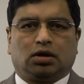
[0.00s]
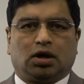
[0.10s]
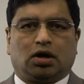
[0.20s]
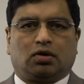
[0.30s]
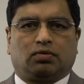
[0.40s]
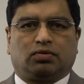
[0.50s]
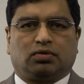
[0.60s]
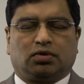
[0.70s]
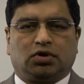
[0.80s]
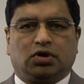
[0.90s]
Now,
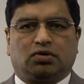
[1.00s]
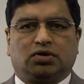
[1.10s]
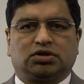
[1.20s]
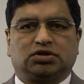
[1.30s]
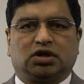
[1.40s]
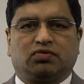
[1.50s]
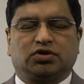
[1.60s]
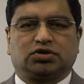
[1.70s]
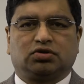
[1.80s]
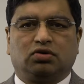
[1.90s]
you have to
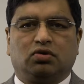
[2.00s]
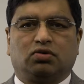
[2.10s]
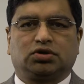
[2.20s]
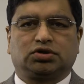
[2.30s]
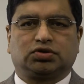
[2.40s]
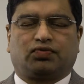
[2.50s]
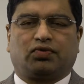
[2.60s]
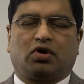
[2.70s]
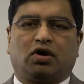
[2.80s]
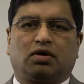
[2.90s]
distinguish notes
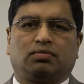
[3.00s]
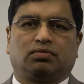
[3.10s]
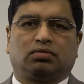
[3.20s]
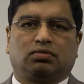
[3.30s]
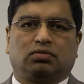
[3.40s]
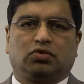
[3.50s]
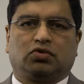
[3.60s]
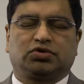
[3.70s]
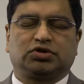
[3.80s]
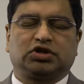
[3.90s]

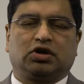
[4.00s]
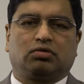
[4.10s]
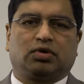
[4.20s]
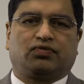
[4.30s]
receivable